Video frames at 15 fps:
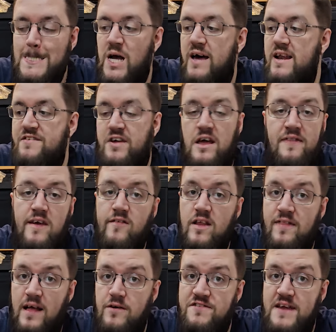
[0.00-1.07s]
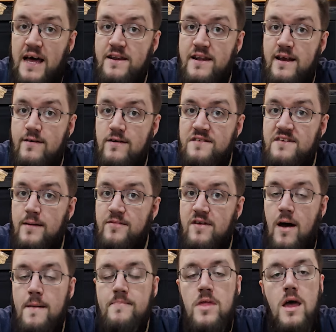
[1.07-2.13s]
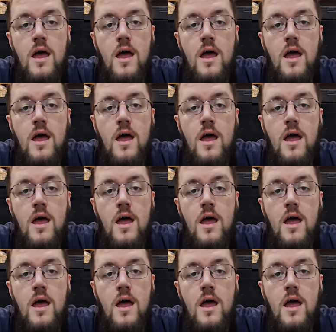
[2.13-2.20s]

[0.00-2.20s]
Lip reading: unless I can think of anything else to add in there at the same time.